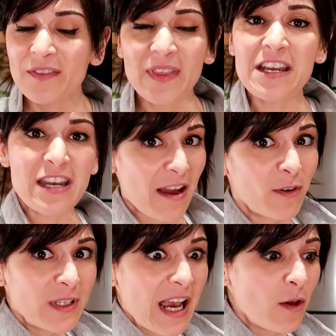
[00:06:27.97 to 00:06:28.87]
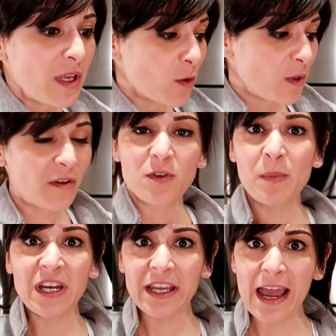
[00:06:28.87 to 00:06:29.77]
they never tell you you have to
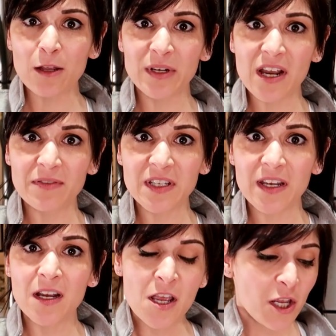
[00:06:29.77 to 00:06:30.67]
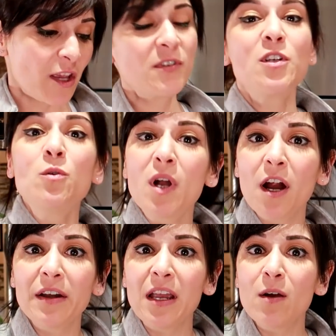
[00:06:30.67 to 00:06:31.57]
be in a calorie deficit you have to do
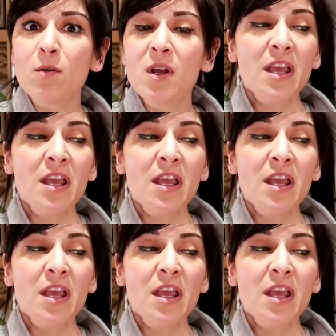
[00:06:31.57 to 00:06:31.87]
cardio